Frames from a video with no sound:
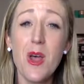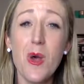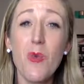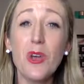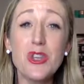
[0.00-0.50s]

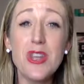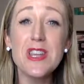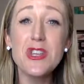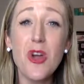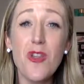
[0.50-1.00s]
What you do need
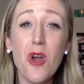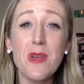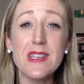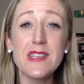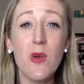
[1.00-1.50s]
to know, though,
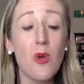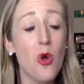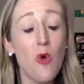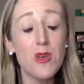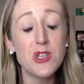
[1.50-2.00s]
is that
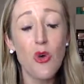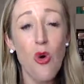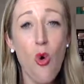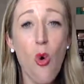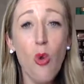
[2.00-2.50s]
almost
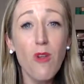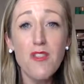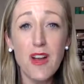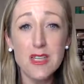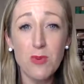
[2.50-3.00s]
all of the
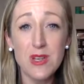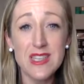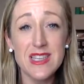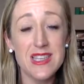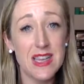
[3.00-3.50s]
vice
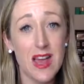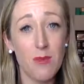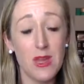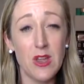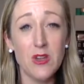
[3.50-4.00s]
presidents in the
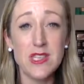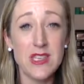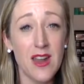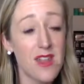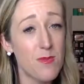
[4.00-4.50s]
company who
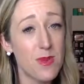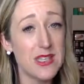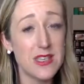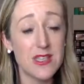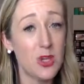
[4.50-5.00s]
started their
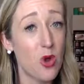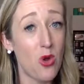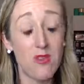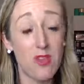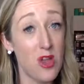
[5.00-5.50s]
business,
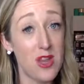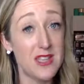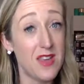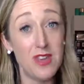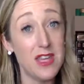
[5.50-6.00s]

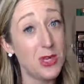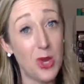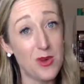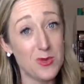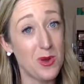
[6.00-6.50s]
37 years ago
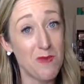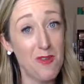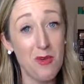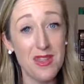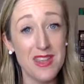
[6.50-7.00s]
it is when I'm
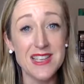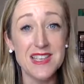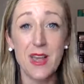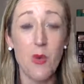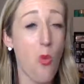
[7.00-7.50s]
filming this,
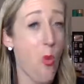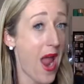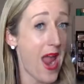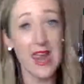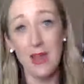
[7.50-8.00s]
like
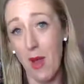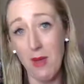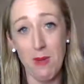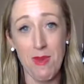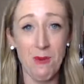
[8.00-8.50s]
way, way,
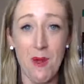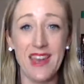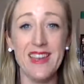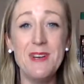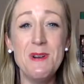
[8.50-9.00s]
way back
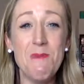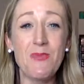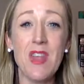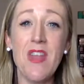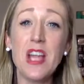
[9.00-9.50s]
when,
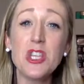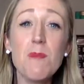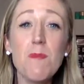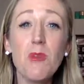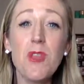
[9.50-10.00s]
they actually
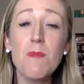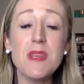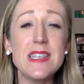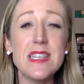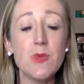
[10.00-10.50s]
built their
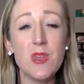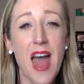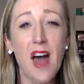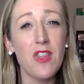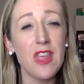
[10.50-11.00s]
businesses
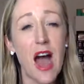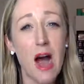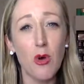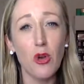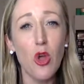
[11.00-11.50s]
without the
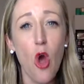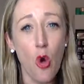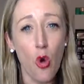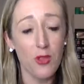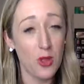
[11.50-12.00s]
Arbonne,
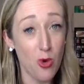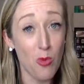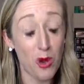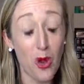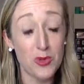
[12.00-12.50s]
the
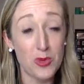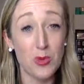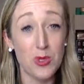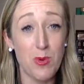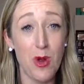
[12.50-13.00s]
corporate H0st
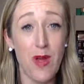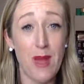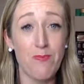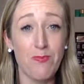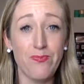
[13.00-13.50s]
Rewards program.